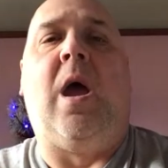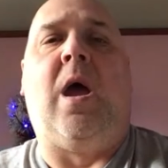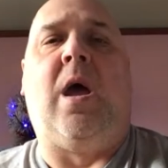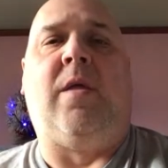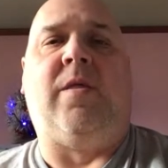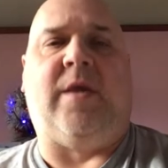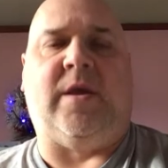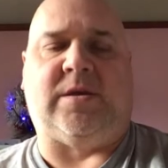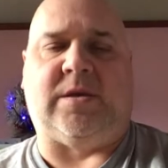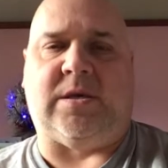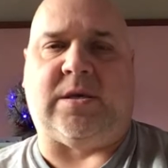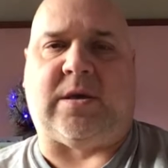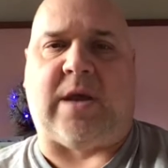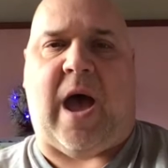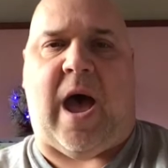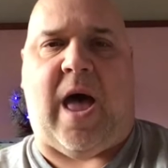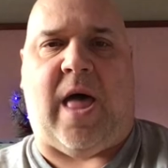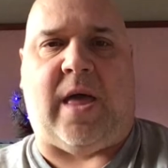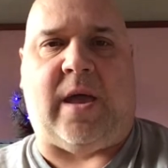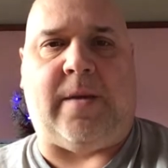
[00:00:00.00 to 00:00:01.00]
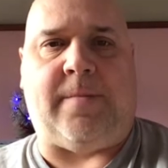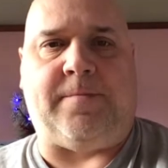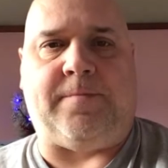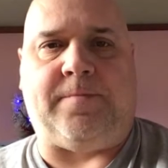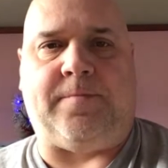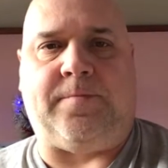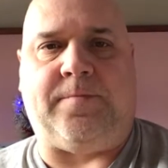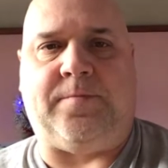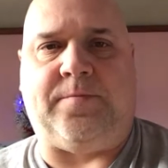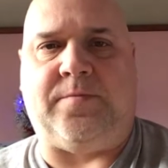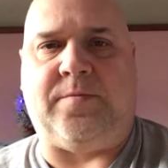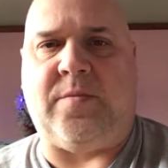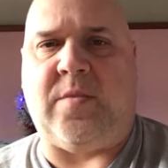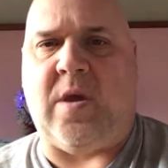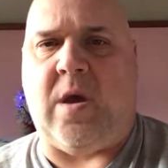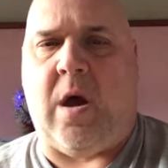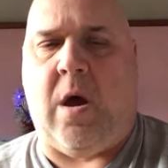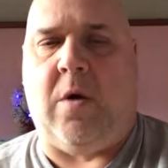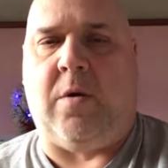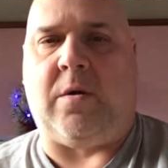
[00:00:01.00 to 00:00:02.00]
This is Colin,
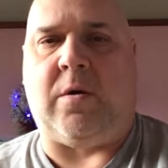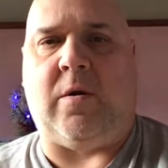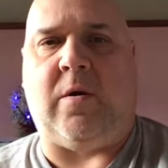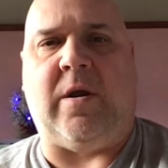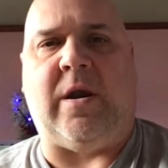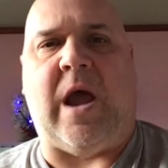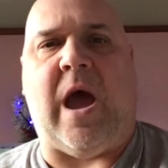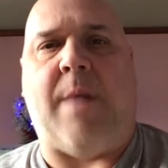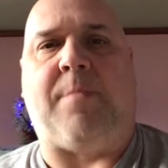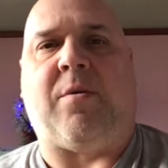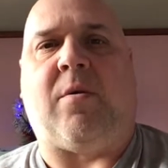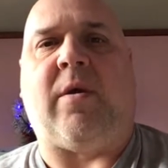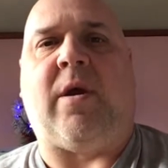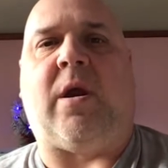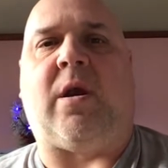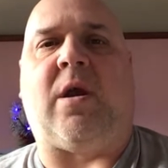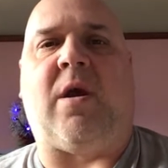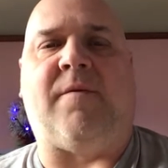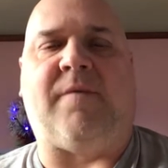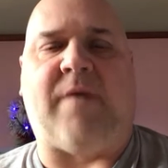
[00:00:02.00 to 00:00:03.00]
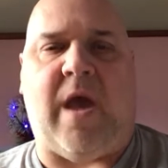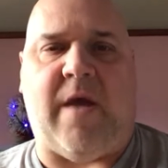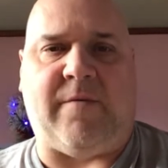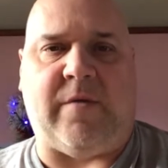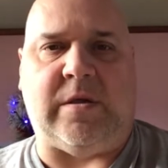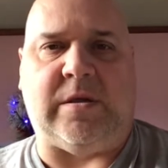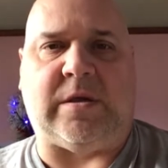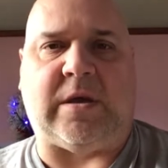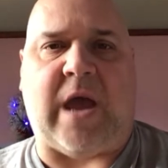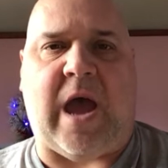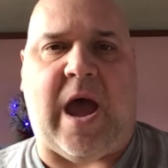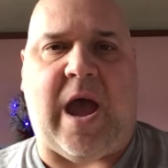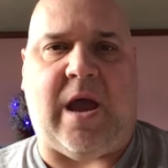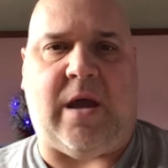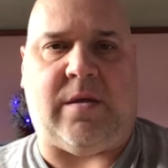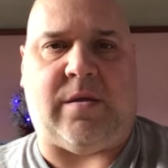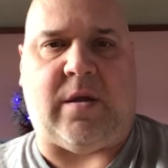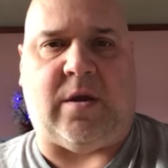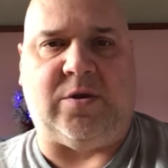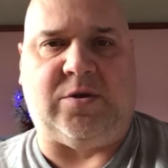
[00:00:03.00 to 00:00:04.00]
owner and operator of Heaven
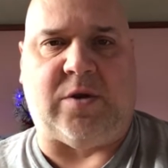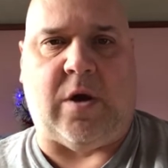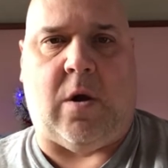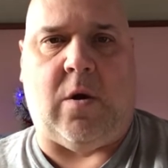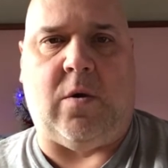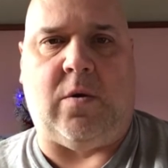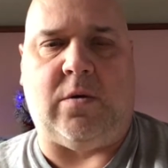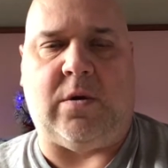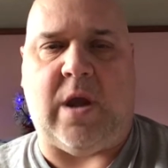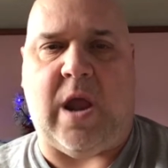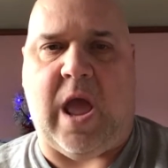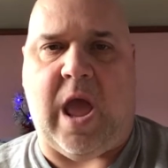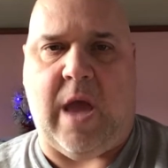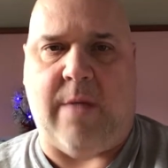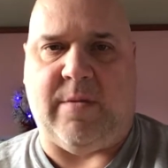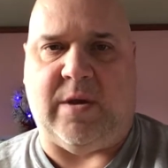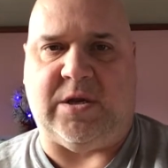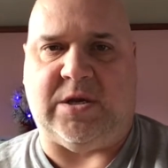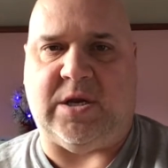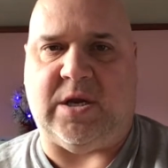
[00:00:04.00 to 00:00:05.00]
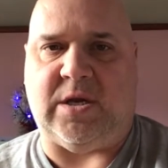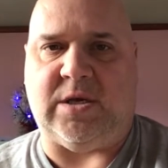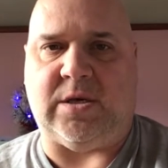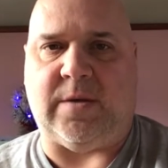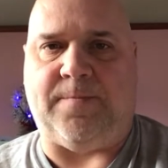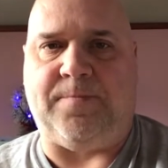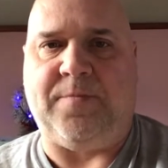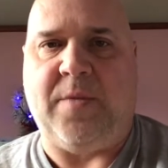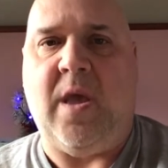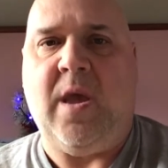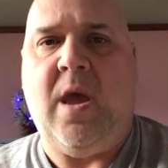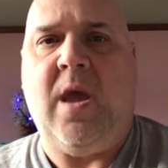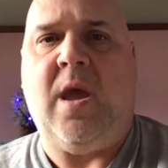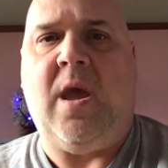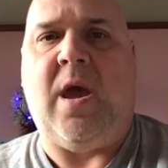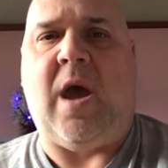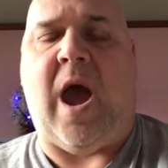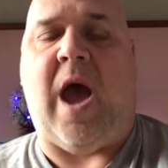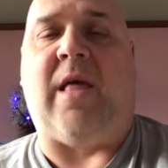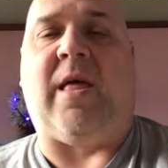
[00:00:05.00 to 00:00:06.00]
Skies Drone Images.
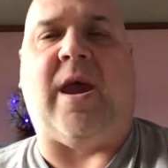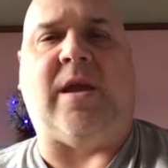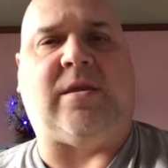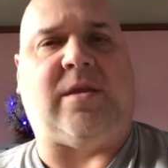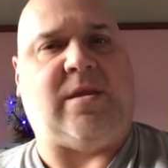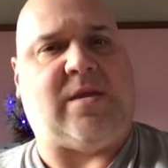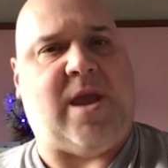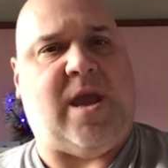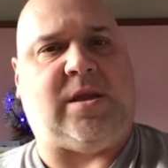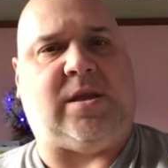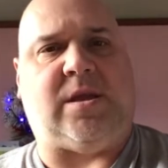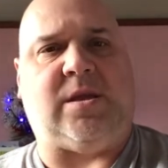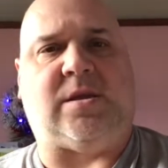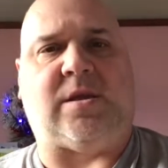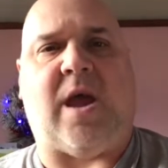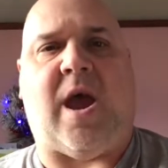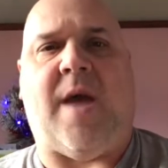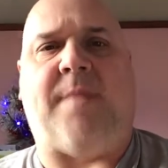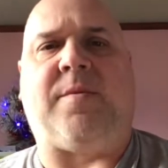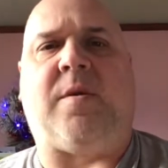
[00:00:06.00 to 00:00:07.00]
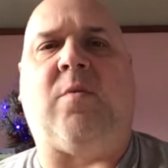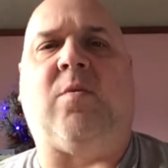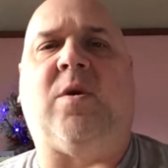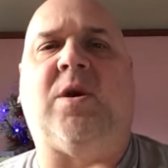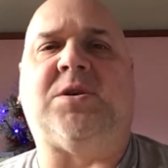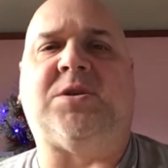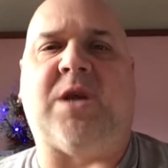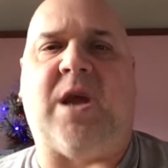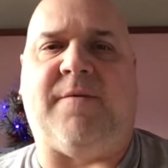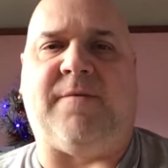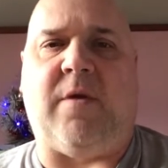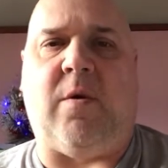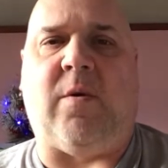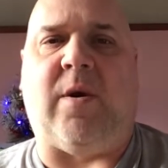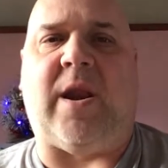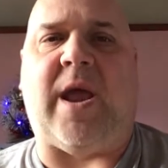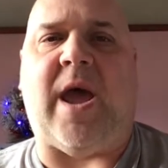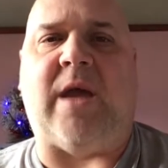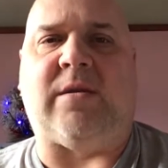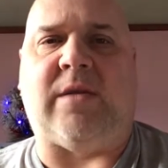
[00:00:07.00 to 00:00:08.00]
I like to take this time to wish
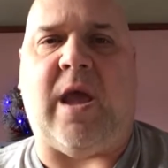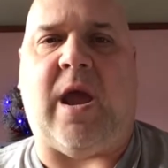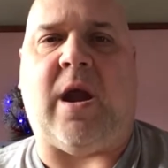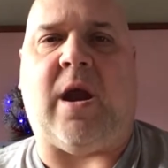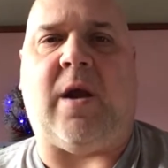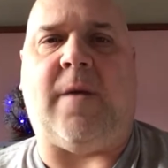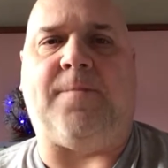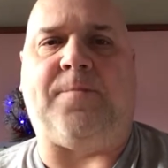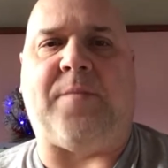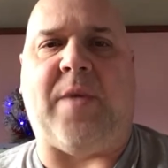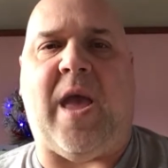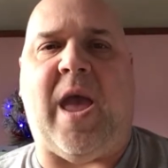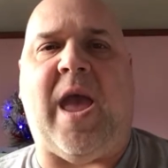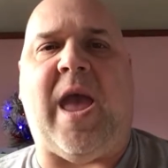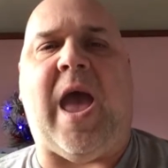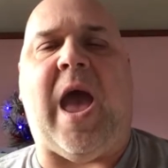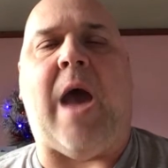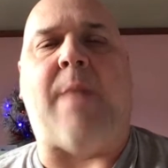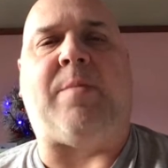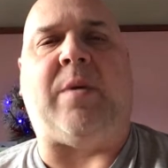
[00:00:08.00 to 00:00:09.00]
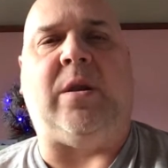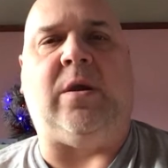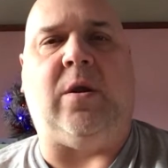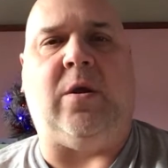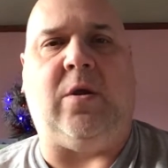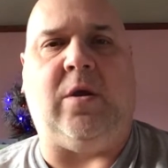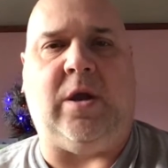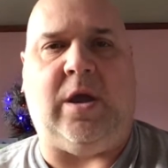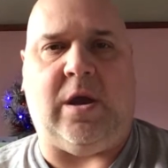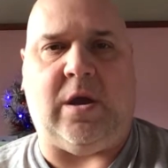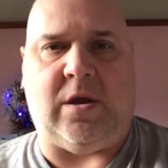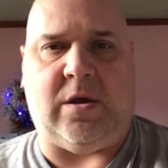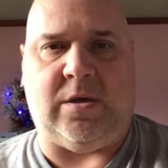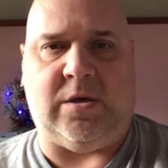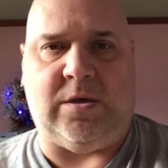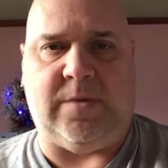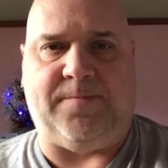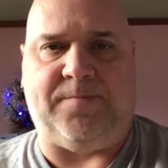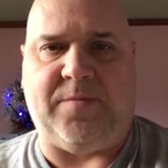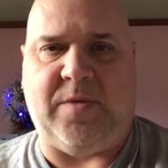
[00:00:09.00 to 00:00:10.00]
everyone out there a happy new
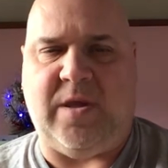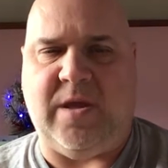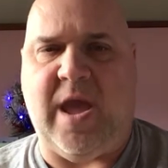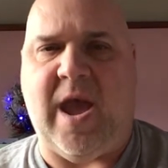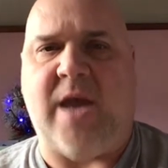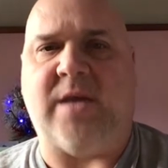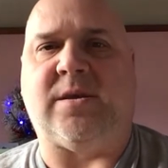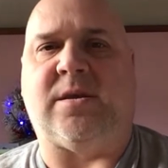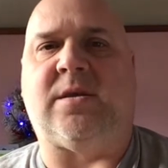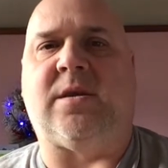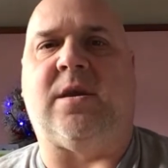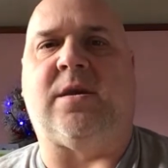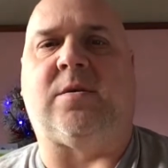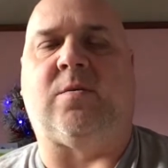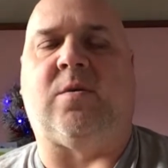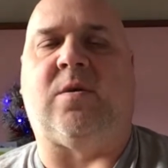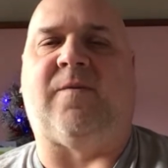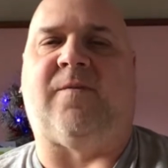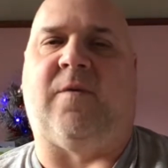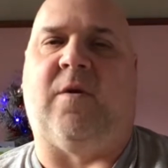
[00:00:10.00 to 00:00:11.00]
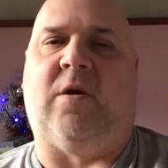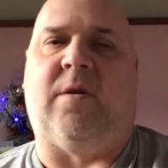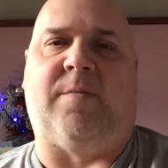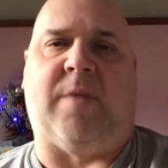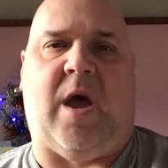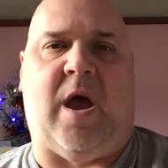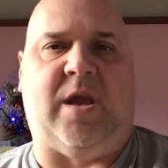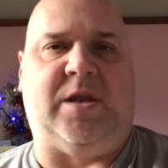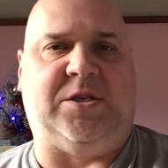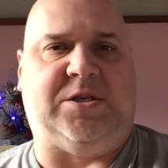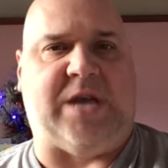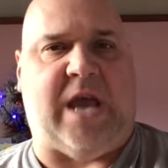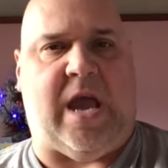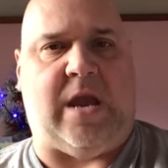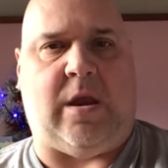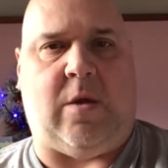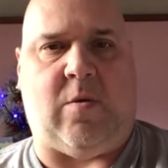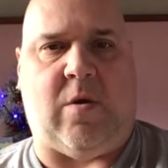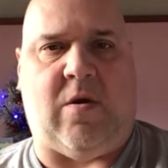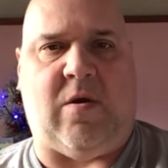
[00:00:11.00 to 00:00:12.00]
year. Yes, this was filmed on
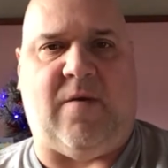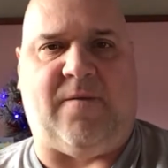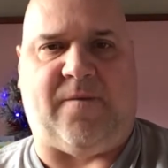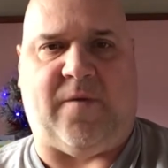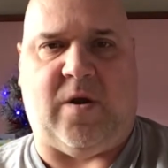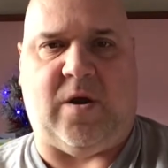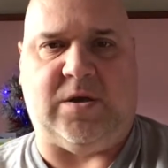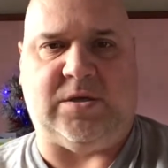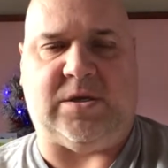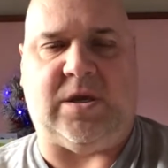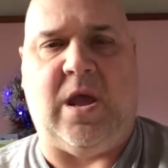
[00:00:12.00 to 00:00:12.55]
January 1st,